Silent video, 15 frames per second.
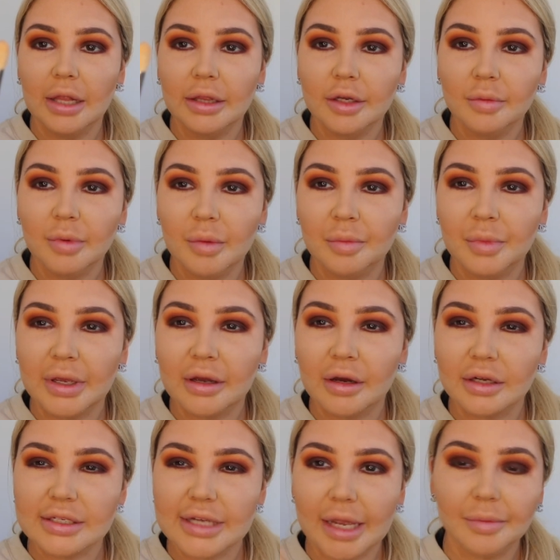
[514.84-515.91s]
A little bit
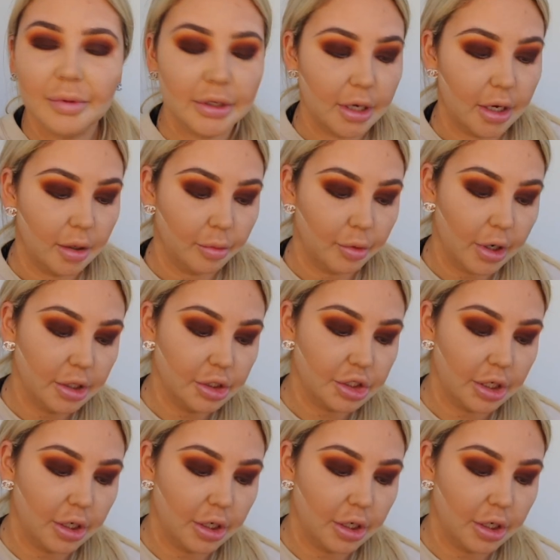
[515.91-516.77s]
bigger tapered kind of brush,